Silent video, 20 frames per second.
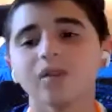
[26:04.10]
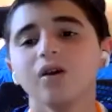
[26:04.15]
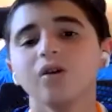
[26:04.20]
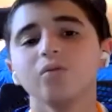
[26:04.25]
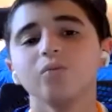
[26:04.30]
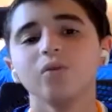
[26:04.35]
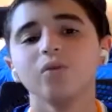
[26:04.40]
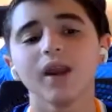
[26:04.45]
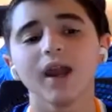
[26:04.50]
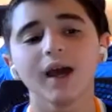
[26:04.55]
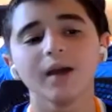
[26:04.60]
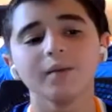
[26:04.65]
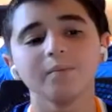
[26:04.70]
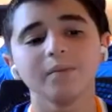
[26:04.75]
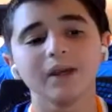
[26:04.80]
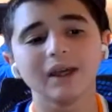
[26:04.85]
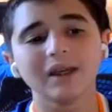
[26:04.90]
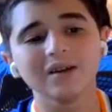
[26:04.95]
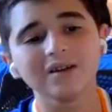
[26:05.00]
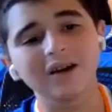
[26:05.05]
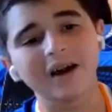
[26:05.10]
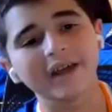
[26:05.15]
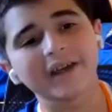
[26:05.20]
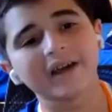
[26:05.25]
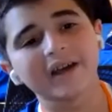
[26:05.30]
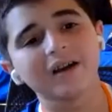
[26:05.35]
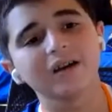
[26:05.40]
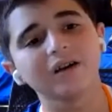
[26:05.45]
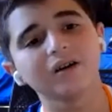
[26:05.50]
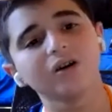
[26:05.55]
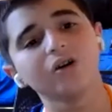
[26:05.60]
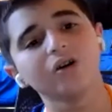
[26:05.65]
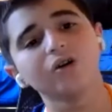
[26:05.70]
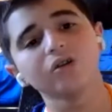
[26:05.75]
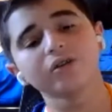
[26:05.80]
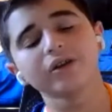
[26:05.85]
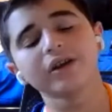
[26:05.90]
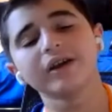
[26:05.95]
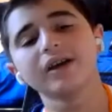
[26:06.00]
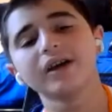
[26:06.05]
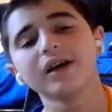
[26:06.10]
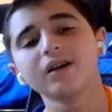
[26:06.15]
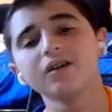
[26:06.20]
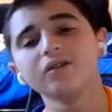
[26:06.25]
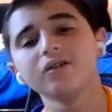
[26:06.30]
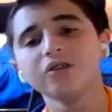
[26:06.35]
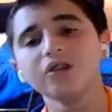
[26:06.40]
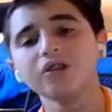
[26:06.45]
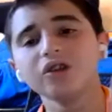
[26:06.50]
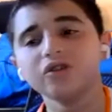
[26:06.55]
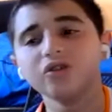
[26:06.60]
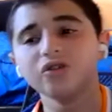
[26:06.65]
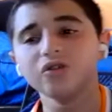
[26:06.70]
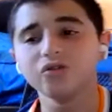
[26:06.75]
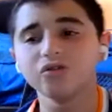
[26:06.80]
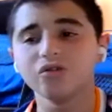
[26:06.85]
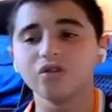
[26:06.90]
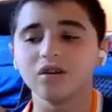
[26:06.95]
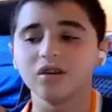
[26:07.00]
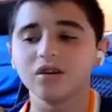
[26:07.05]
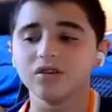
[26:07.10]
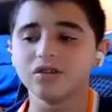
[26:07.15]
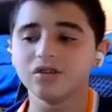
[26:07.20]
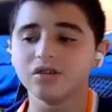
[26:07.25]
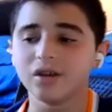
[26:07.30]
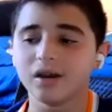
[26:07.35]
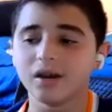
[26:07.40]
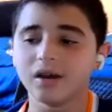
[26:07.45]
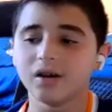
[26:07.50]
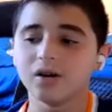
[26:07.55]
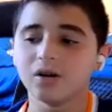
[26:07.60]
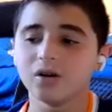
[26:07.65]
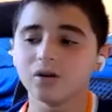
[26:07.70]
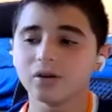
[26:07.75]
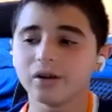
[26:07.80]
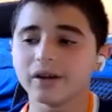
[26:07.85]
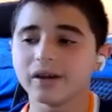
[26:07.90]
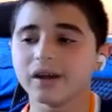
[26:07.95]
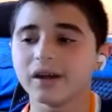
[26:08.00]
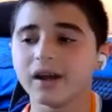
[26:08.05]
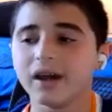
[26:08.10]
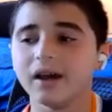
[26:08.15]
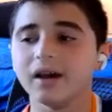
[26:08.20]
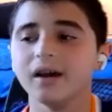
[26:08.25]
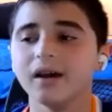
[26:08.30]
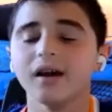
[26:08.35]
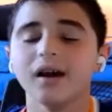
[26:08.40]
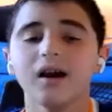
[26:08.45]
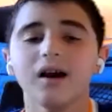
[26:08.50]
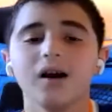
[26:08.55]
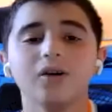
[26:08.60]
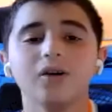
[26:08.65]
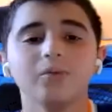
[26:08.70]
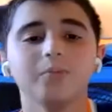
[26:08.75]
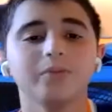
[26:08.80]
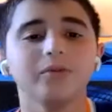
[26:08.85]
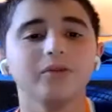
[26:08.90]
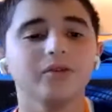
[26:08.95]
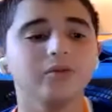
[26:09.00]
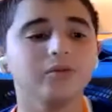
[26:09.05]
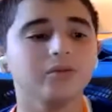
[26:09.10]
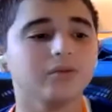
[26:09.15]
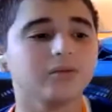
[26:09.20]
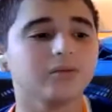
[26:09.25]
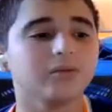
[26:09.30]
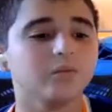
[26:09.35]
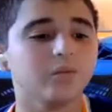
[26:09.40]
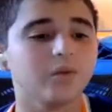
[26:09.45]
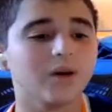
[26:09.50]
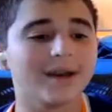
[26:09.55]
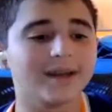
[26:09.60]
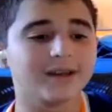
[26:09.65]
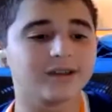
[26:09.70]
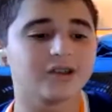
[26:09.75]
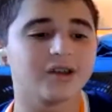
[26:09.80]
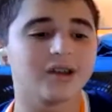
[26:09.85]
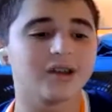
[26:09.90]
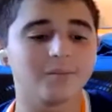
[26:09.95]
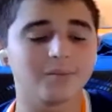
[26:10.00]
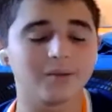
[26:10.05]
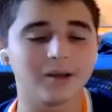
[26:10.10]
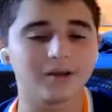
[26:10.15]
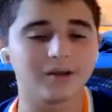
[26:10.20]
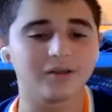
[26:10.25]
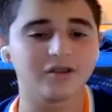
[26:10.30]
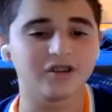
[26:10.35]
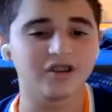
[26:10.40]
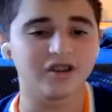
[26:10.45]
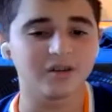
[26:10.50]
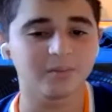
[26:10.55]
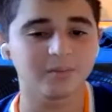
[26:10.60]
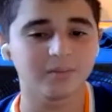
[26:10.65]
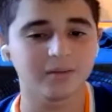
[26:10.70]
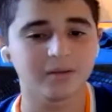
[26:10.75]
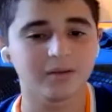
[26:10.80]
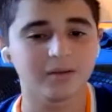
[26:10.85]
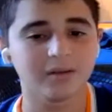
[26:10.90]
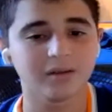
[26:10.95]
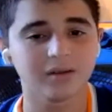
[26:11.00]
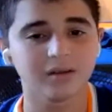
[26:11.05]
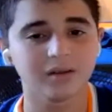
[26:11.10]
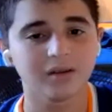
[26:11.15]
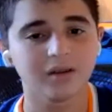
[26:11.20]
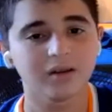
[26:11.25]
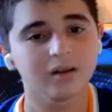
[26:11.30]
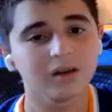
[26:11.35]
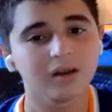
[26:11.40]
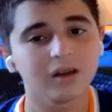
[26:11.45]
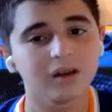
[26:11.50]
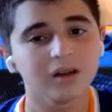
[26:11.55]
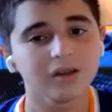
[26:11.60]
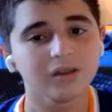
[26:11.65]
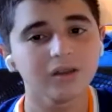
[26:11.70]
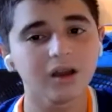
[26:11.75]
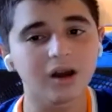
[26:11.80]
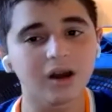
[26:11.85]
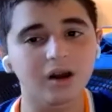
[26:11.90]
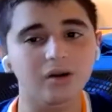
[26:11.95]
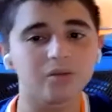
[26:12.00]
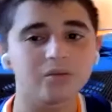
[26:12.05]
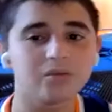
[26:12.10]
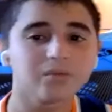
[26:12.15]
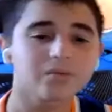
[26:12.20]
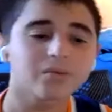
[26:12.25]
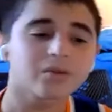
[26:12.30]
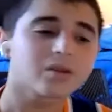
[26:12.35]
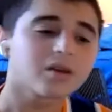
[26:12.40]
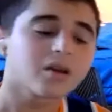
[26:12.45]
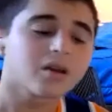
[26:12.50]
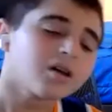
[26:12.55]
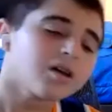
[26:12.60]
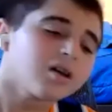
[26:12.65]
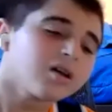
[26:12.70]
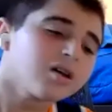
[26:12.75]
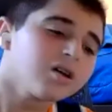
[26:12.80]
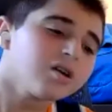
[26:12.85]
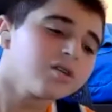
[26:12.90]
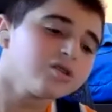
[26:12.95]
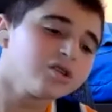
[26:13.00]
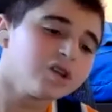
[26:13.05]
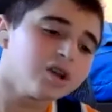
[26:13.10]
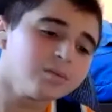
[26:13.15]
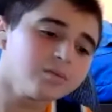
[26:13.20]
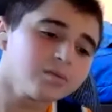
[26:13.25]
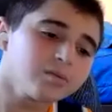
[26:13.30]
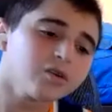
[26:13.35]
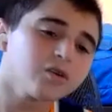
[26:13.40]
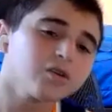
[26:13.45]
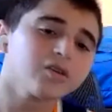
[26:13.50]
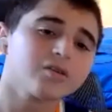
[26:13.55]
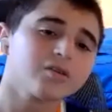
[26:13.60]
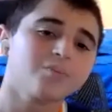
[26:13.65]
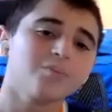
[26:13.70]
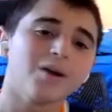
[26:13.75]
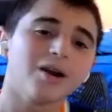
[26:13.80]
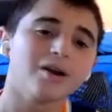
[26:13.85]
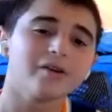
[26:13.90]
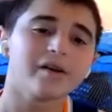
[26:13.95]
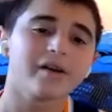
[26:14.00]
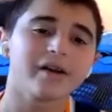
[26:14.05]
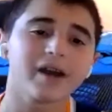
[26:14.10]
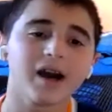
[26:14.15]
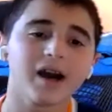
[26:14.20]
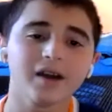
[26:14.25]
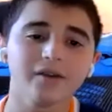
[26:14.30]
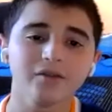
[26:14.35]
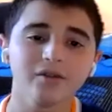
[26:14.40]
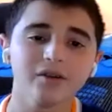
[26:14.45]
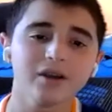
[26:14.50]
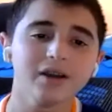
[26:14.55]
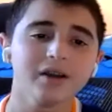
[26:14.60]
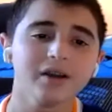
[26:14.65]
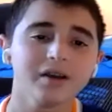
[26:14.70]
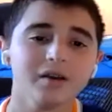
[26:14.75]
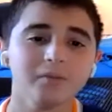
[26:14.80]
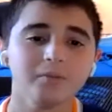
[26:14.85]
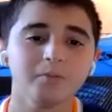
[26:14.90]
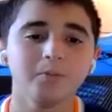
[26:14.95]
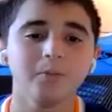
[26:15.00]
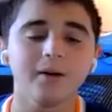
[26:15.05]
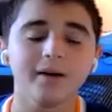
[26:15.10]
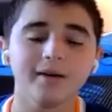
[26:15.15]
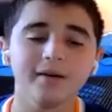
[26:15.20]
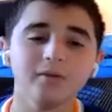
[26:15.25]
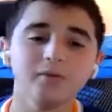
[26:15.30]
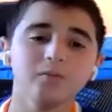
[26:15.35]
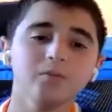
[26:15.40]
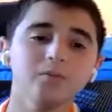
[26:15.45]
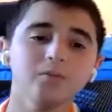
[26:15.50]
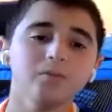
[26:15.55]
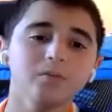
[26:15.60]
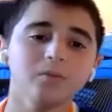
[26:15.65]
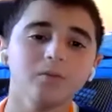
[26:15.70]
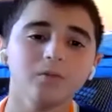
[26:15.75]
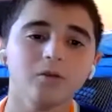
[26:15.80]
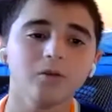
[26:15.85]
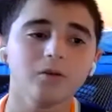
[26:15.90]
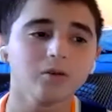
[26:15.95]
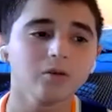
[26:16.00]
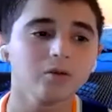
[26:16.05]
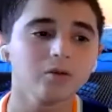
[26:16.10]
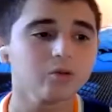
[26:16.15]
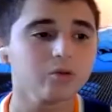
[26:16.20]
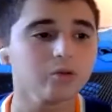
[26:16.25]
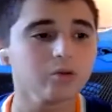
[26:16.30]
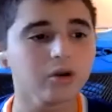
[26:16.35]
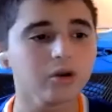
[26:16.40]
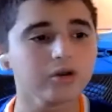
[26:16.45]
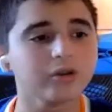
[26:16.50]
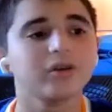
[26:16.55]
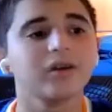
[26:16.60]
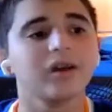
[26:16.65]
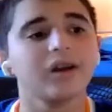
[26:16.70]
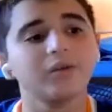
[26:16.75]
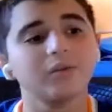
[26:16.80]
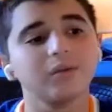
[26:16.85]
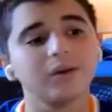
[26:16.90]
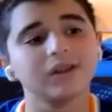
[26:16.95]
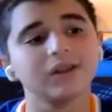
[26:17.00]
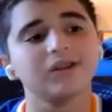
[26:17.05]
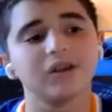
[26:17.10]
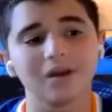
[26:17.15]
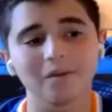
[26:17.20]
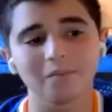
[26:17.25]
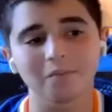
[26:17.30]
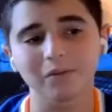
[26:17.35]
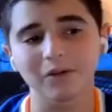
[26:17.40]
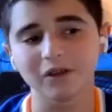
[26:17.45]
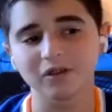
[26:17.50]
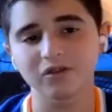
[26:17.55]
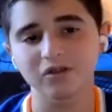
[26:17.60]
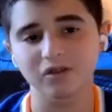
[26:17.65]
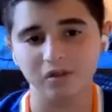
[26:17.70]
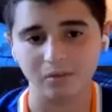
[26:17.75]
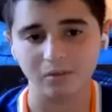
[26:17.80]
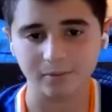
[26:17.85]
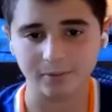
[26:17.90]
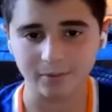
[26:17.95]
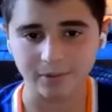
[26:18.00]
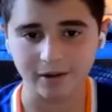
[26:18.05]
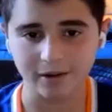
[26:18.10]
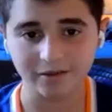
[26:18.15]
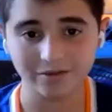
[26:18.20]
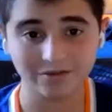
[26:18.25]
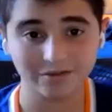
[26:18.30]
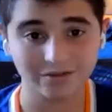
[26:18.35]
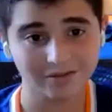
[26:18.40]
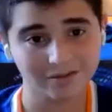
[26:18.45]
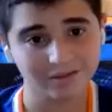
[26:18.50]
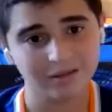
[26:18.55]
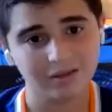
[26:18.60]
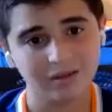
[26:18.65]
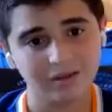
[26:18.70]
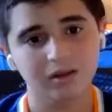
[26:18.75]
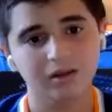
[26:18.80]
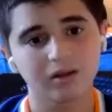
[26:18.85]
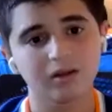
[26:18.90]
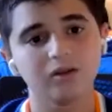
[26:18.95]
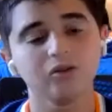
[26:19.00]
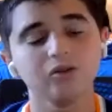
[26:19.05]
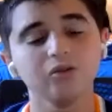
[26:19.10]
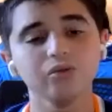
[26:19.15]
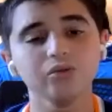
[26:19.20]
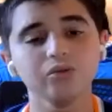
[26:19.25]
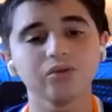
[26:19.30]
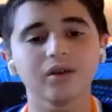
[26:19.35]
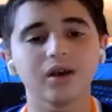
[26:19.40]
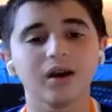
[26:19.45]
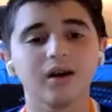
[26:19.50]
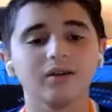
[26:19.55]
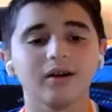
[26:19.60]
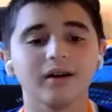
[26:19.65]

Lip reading: What I mean, like, are they gonna lead you to are they gonna help you win a championship? No, James Harden is better than Kyrie, but who are you gonna win championships with? Who's got